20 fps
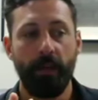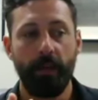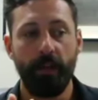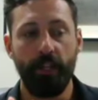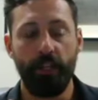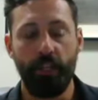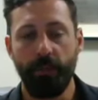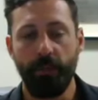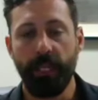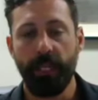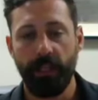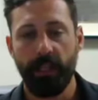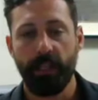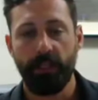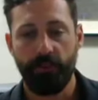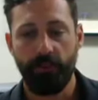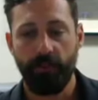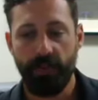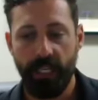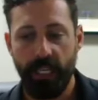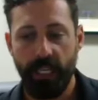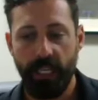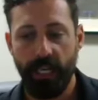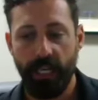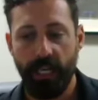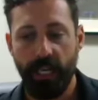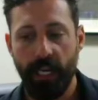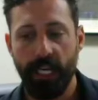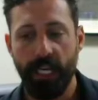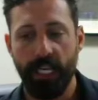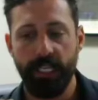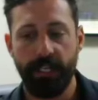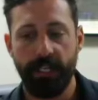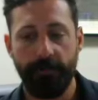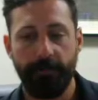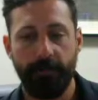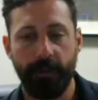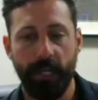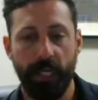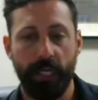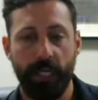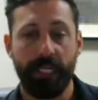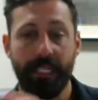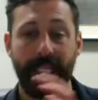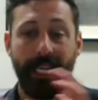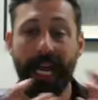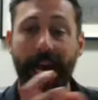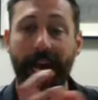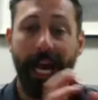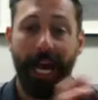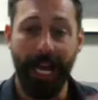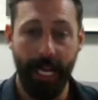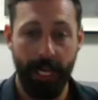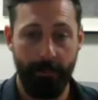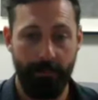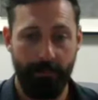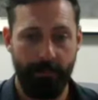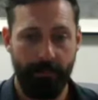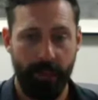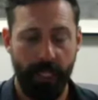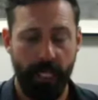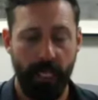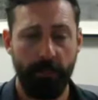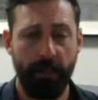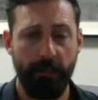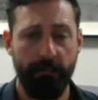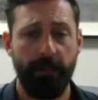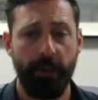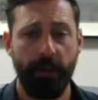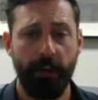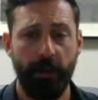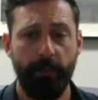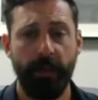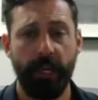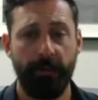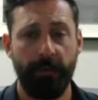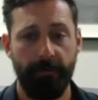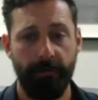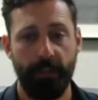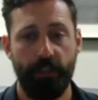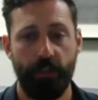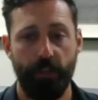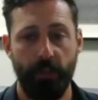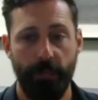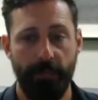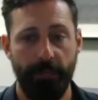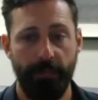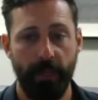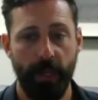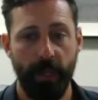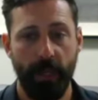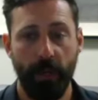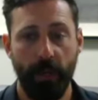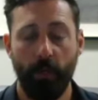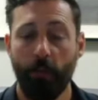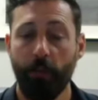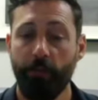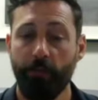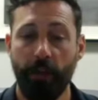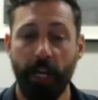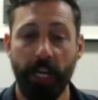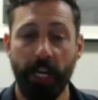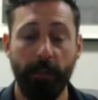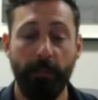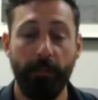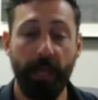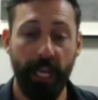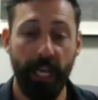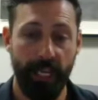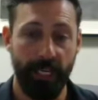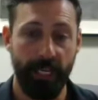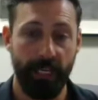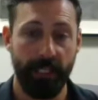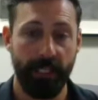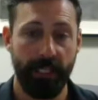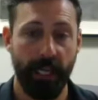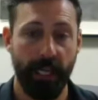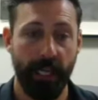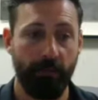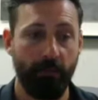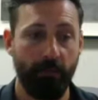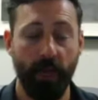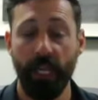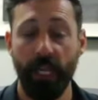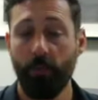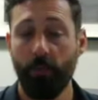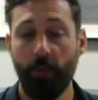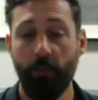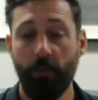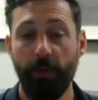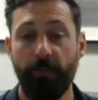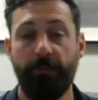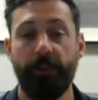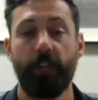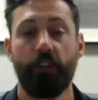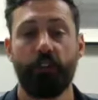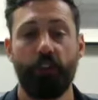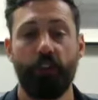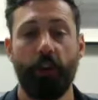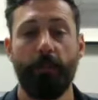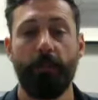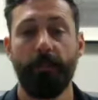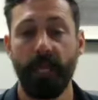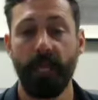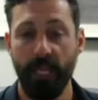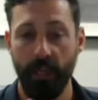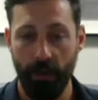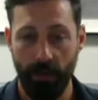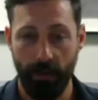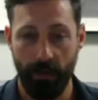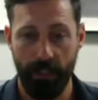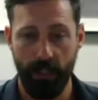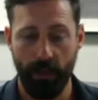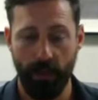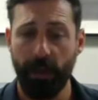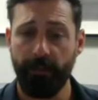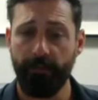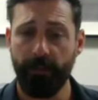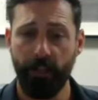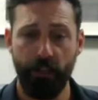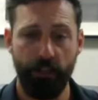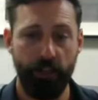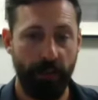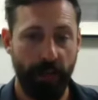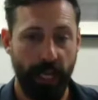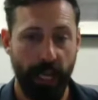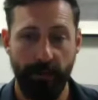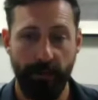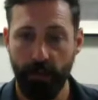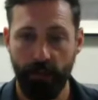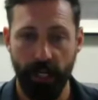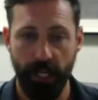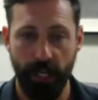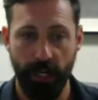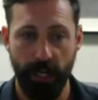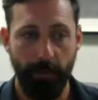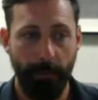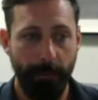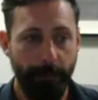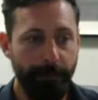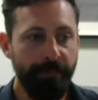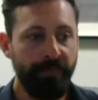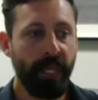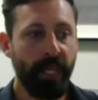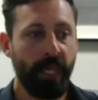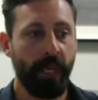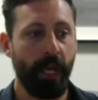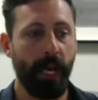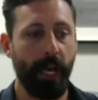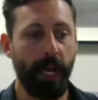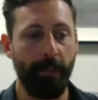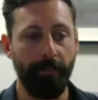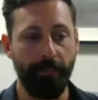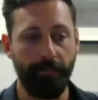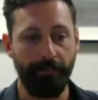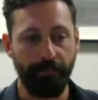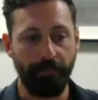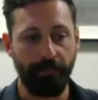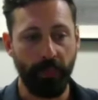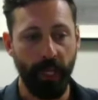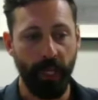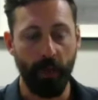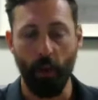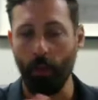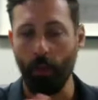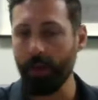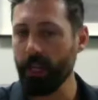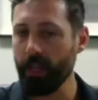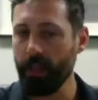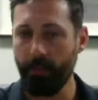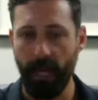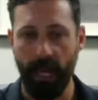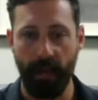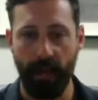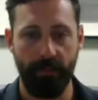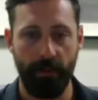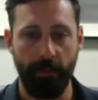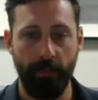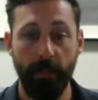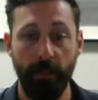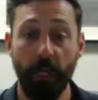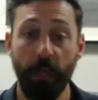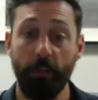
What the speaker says: doing this routine at a different time can be very beneficial. What we recommend is that right when we finish our meal, so after you have your dinner, go into the bathroom,